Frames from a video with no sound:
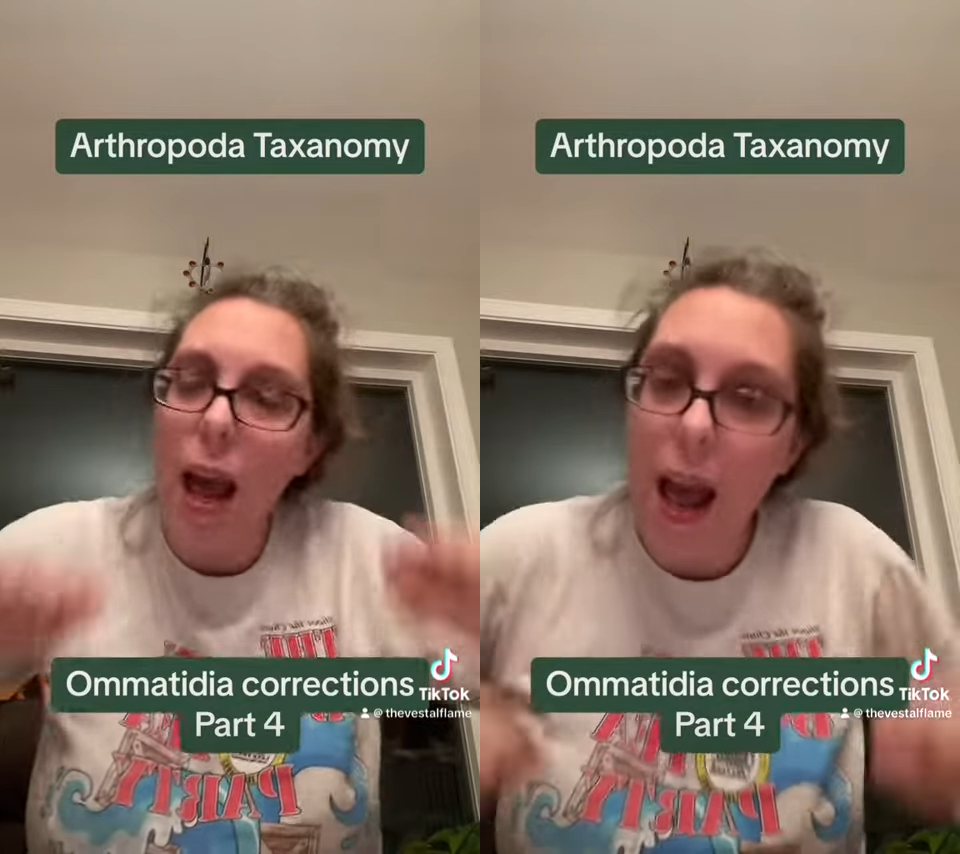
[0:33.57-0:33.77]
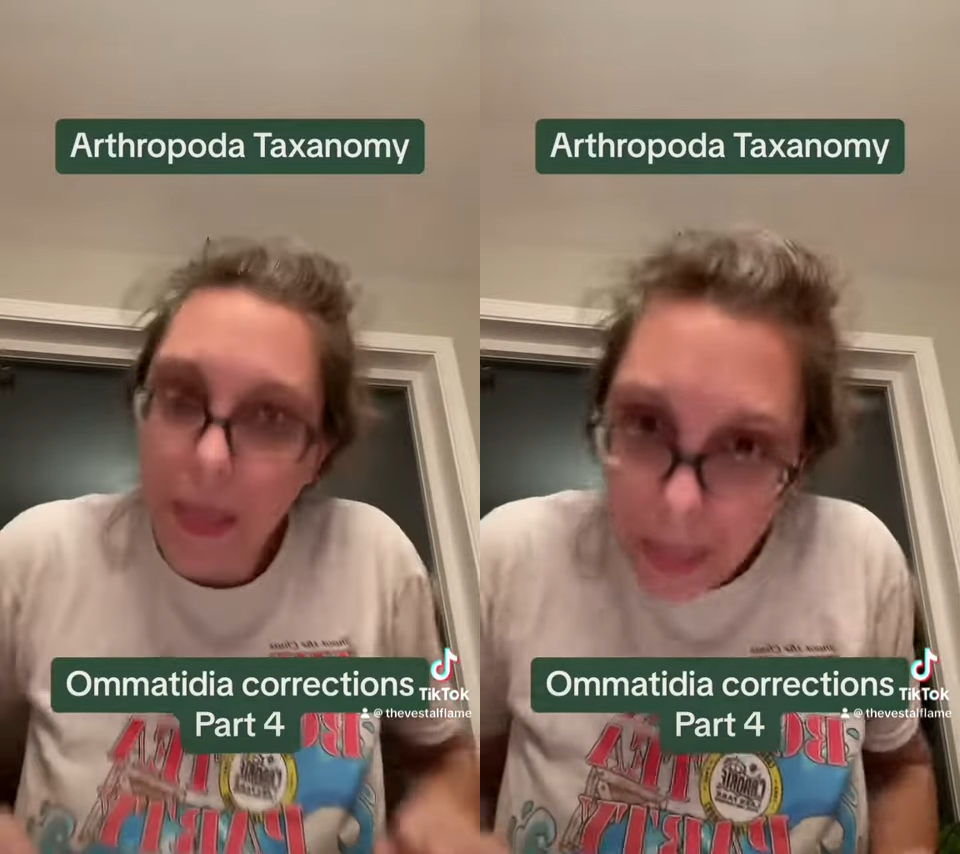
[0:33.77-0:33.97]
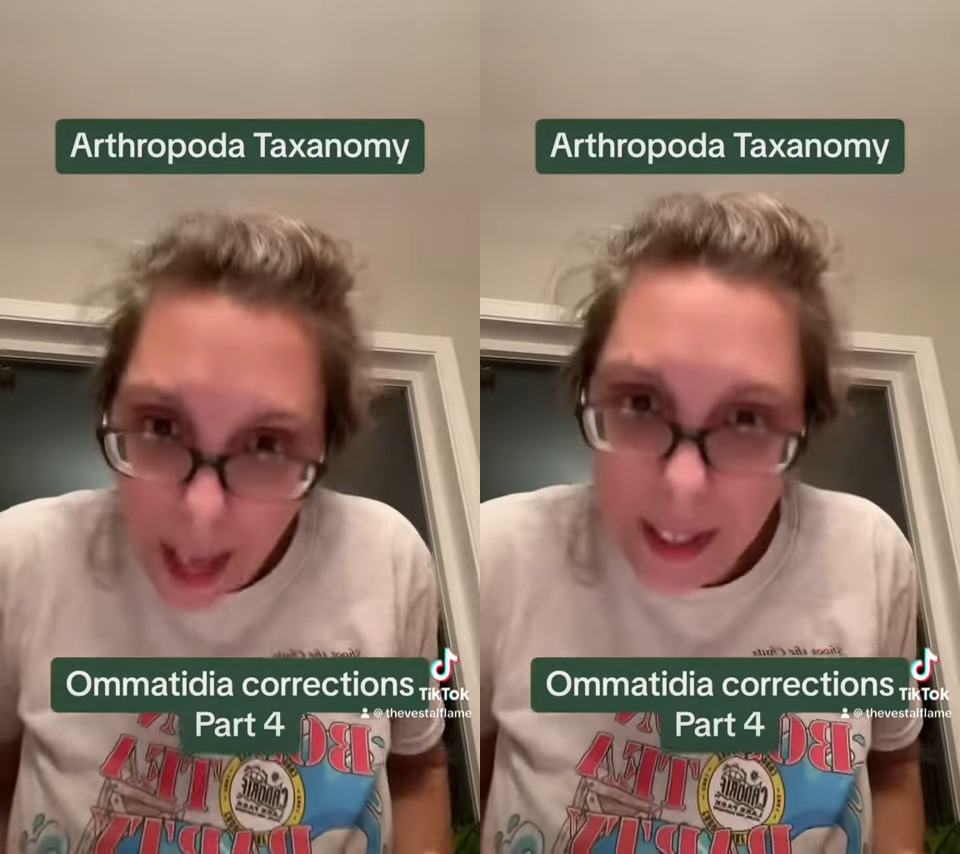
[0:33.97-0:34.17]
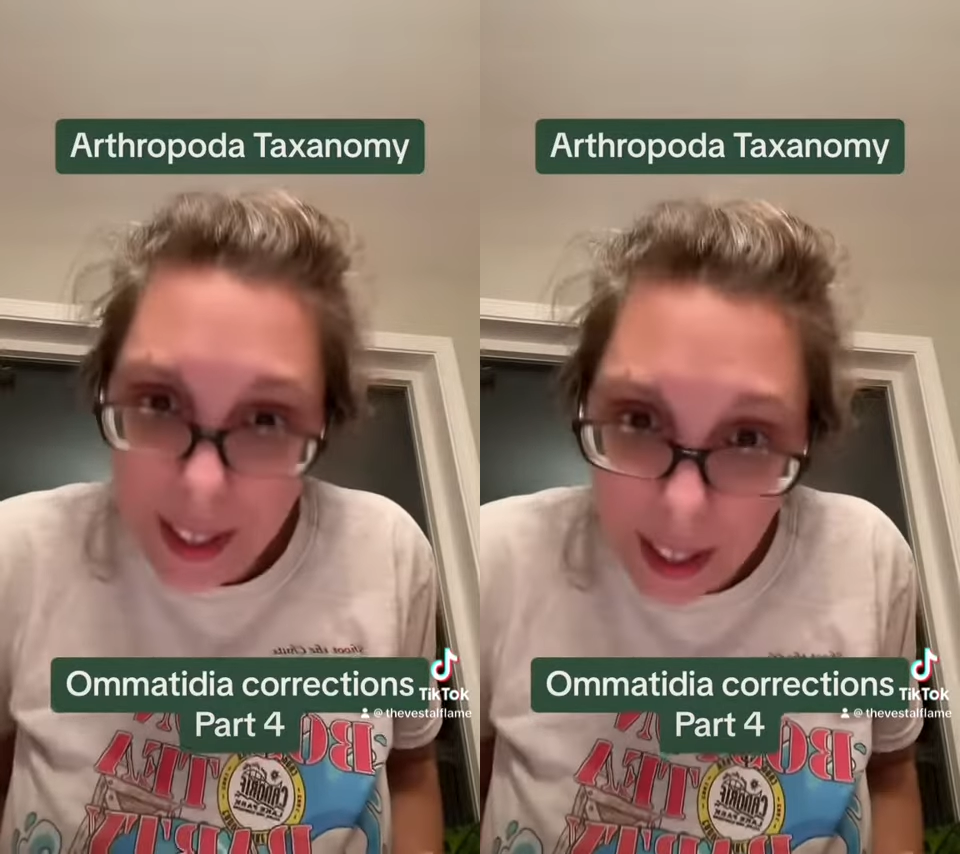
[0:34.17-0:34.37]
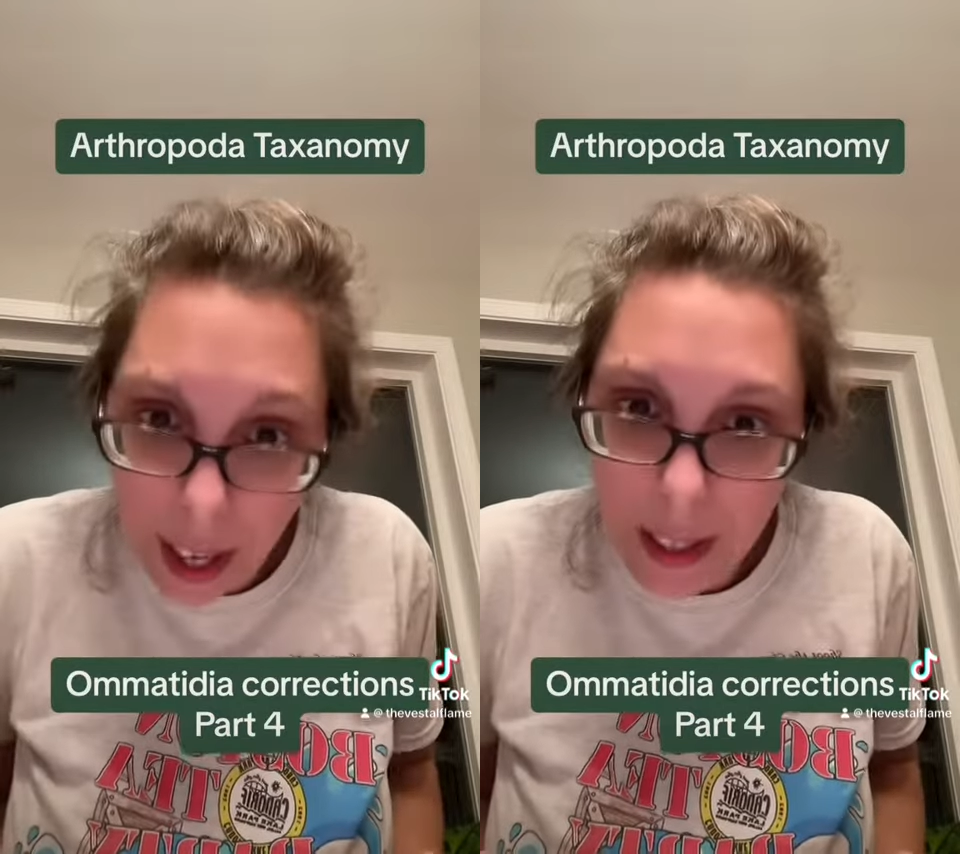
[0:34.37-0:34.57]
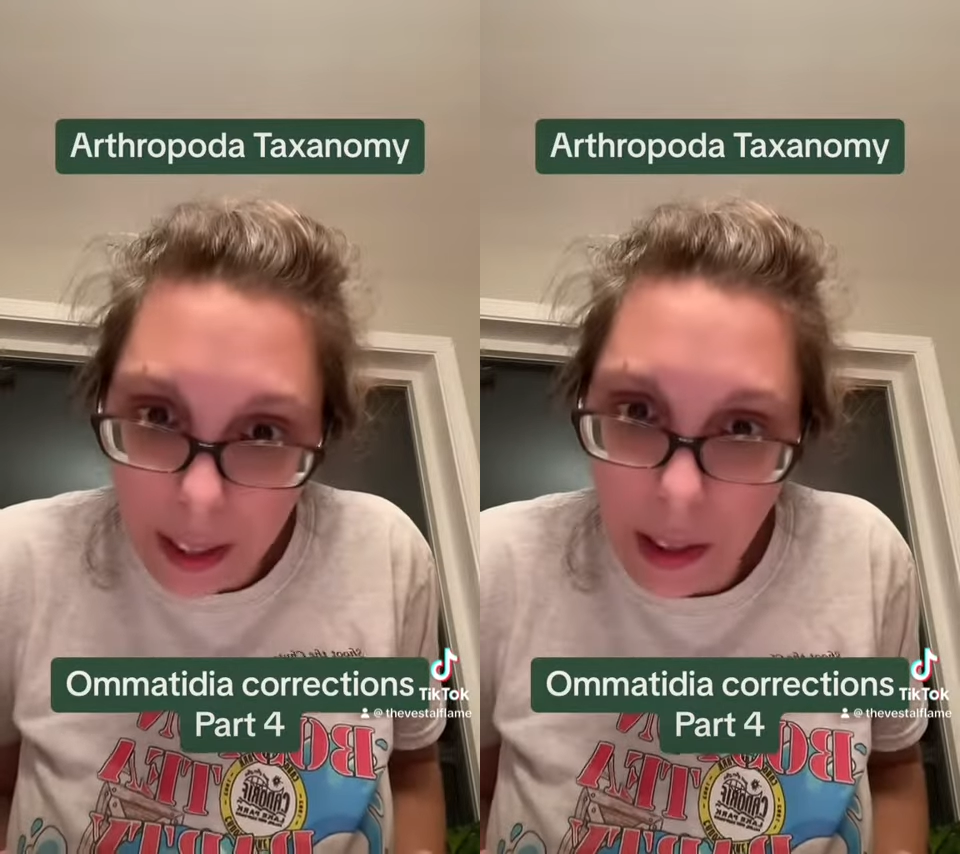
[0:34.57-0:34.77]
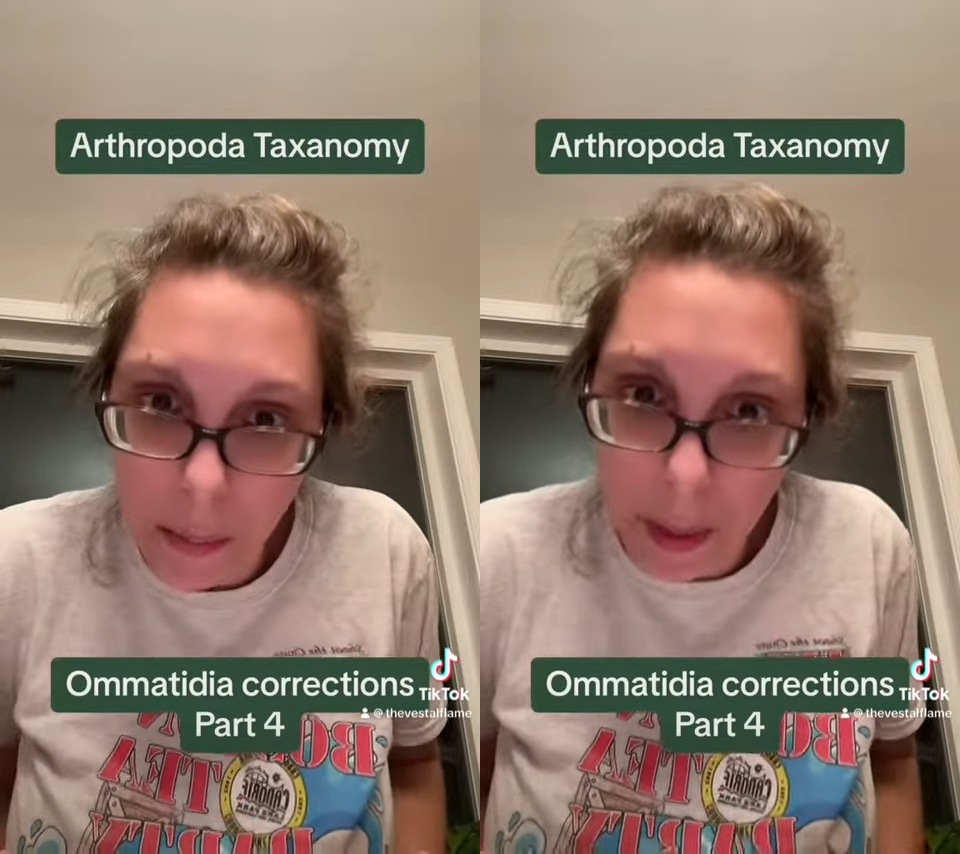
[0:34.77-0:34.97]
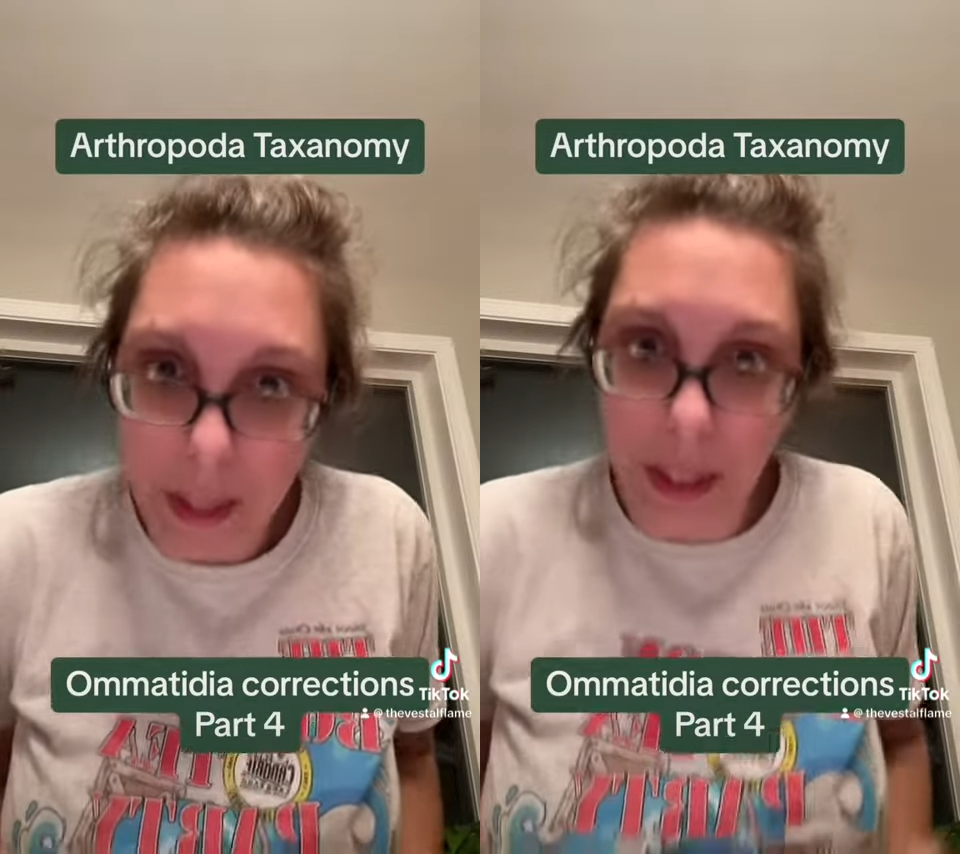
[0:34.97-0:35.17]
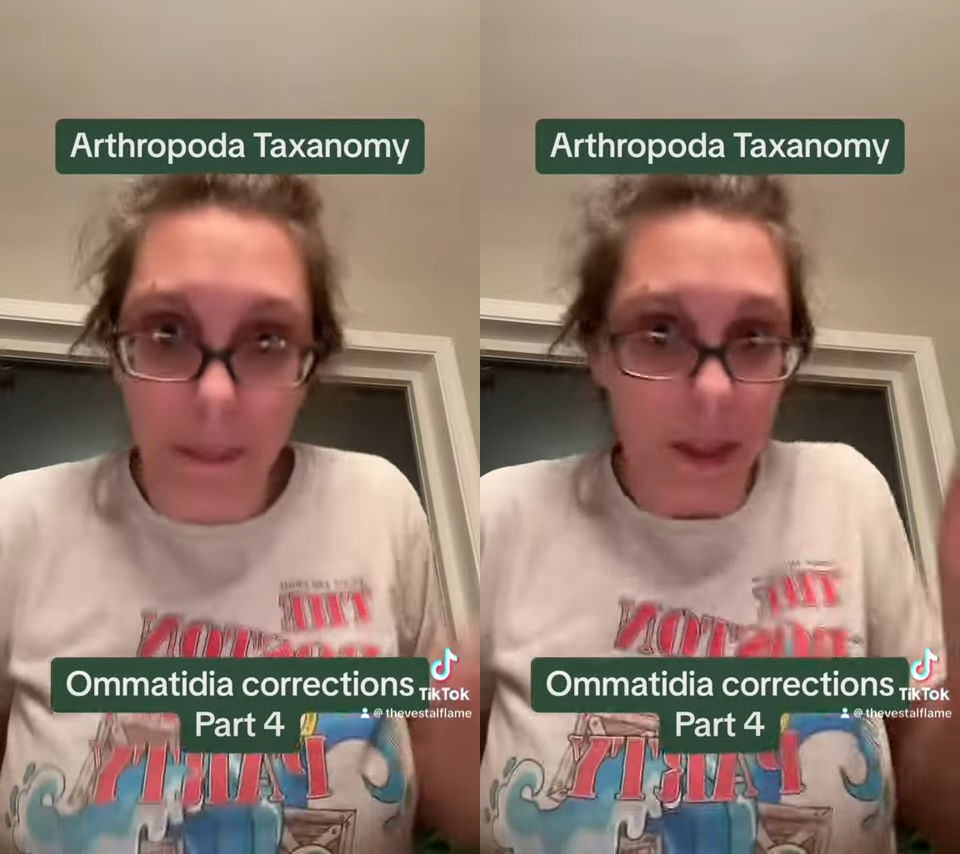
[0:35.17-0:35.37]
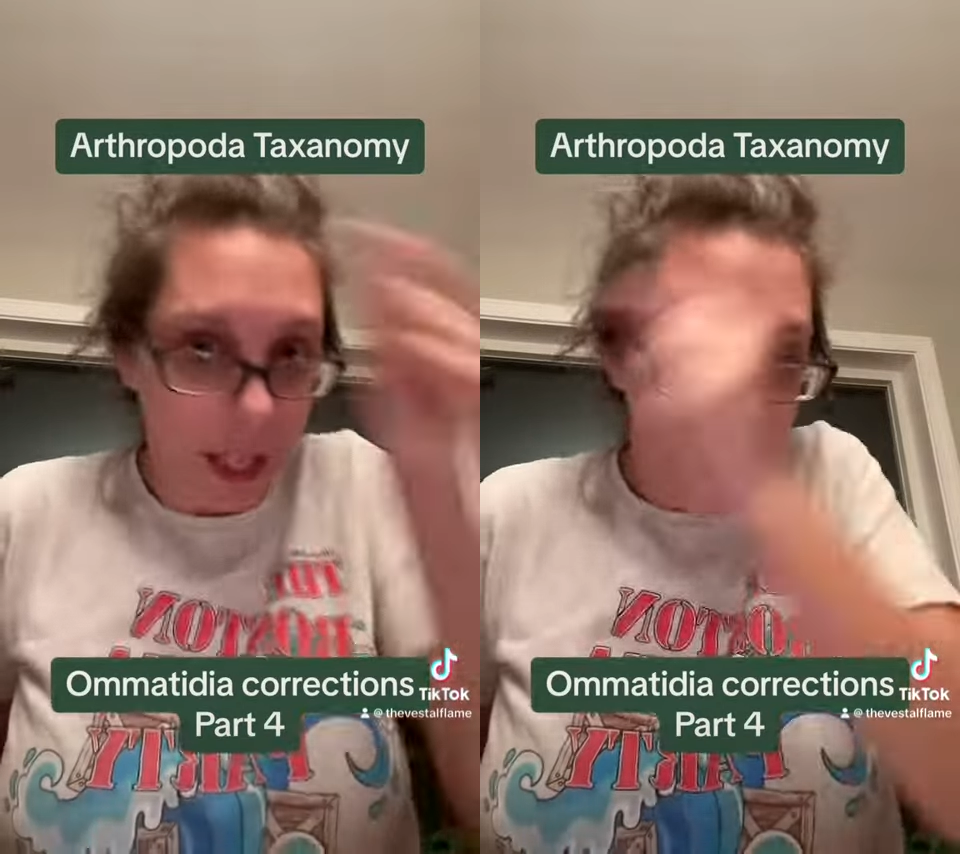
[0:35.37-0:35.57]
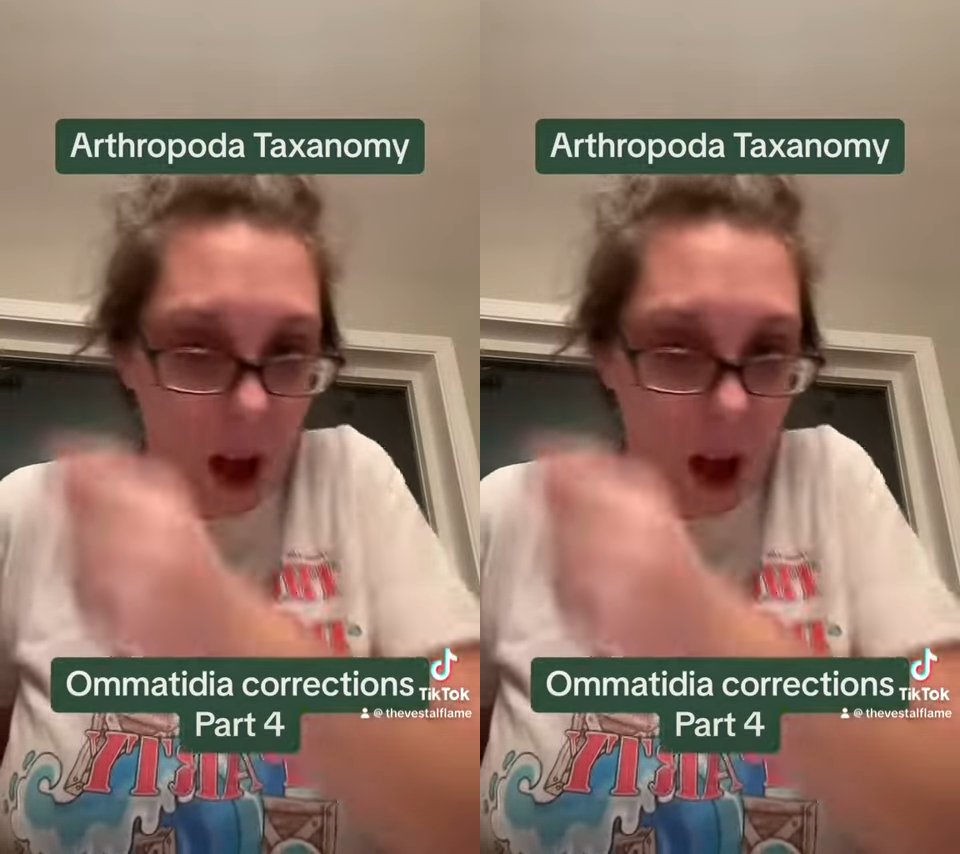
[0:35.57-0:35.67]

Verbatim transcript: And that's the chitin that makes up the